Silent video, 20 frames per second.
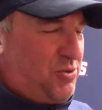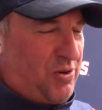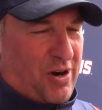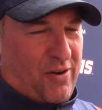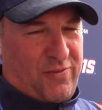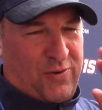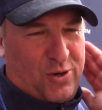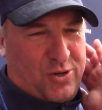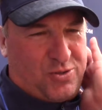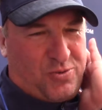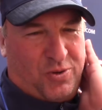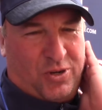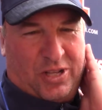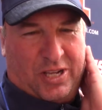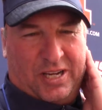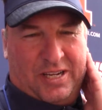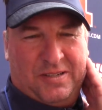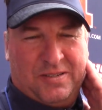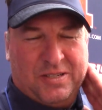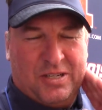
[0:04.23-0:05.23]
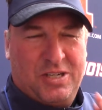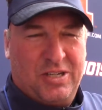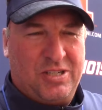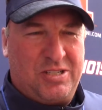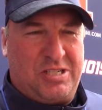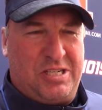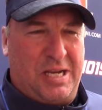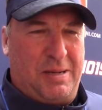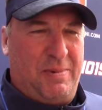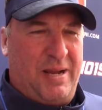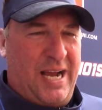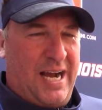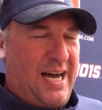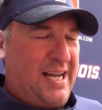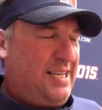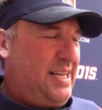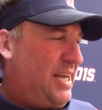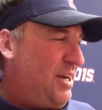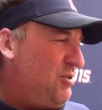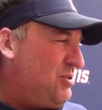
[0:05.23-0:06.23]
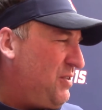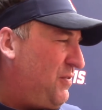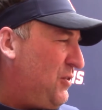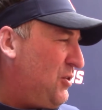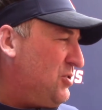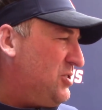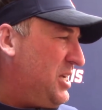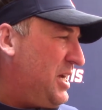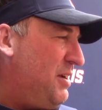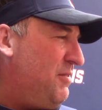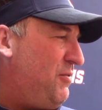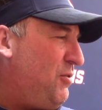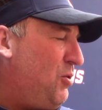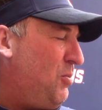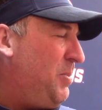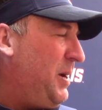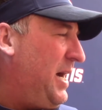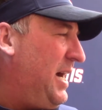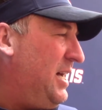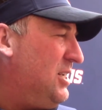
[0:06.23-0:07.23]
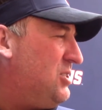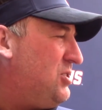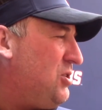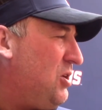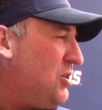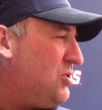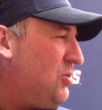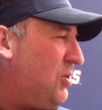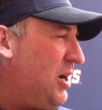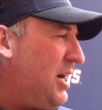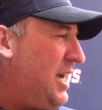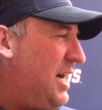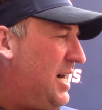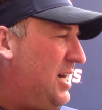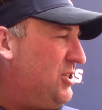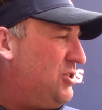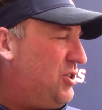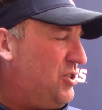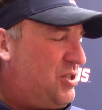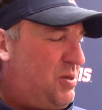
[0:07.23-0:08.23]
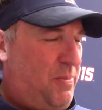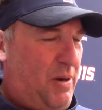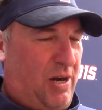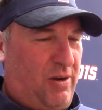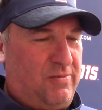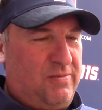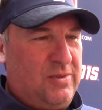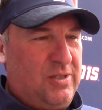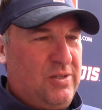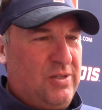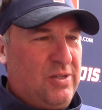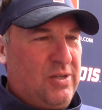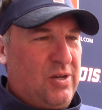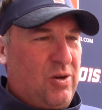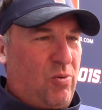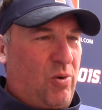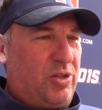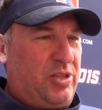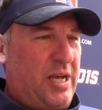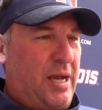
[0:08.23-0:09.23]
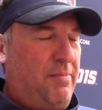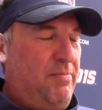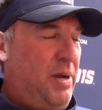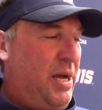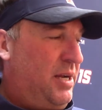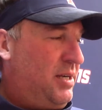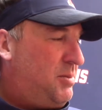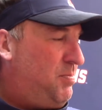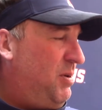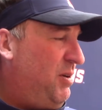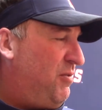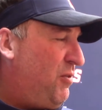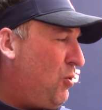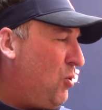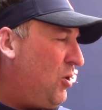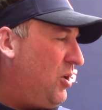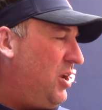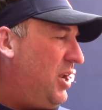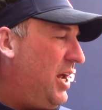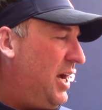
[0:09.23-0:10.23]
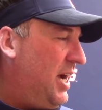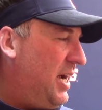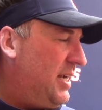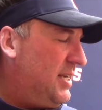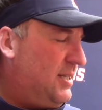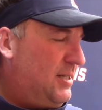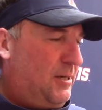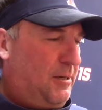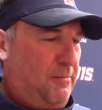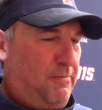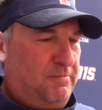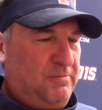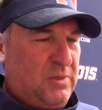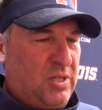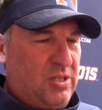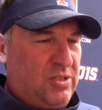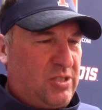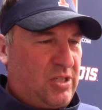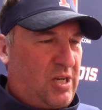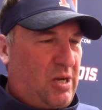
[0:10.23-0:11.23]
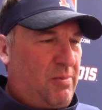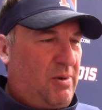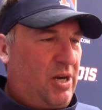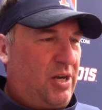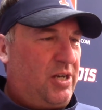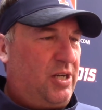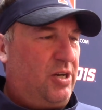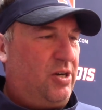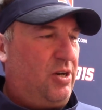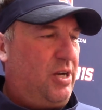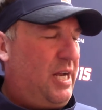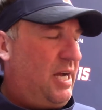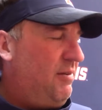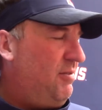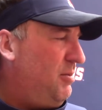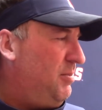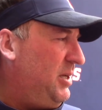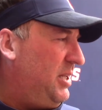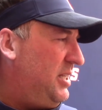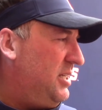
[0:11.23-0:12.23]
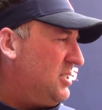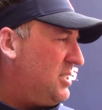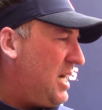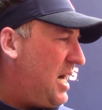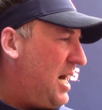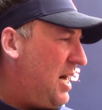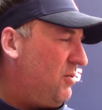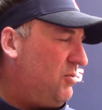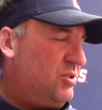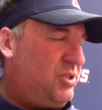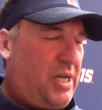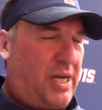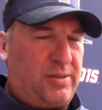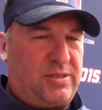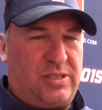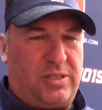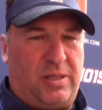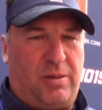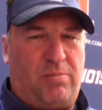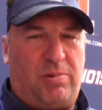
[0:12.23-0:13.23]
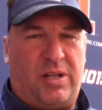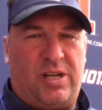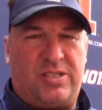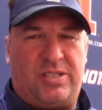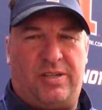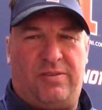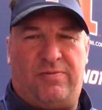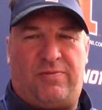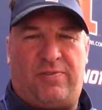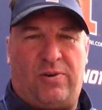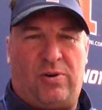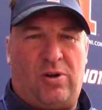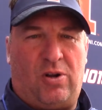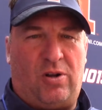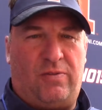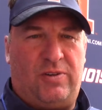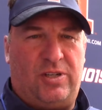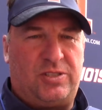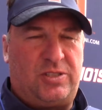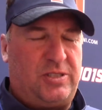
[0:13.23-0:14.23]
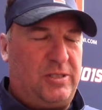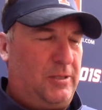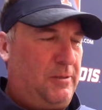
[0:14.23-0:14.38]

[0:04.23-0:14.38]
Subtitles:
So our first really steamy hot day was the first day in full pads. Talked to our guys just about what that meant before today. To come out here and have it be this hot was actually a blessing for all of us.